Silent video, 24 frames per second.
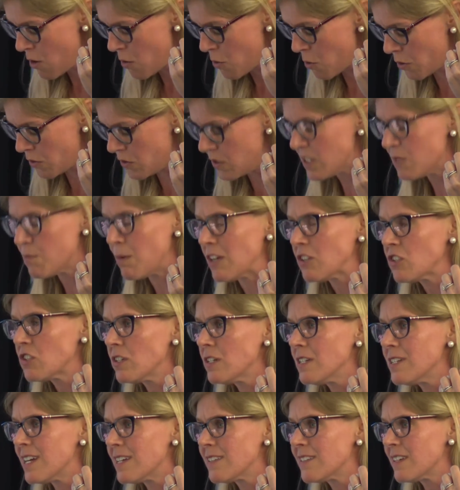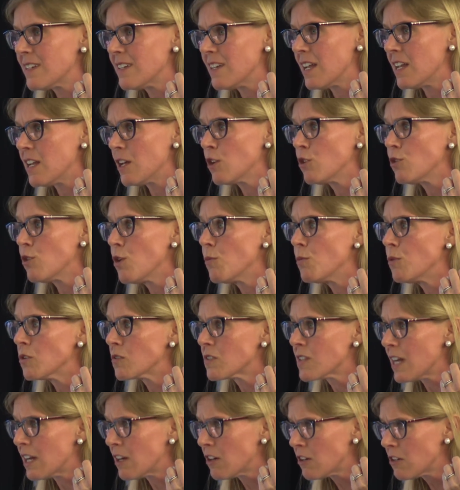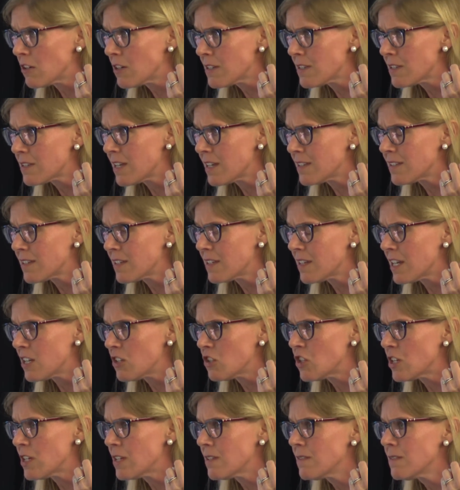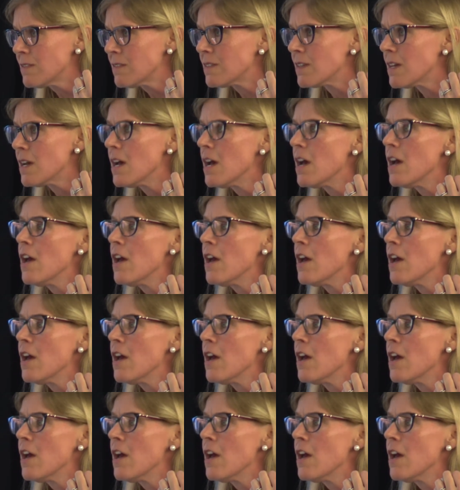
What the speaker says: or the specially designated global terrorist designations.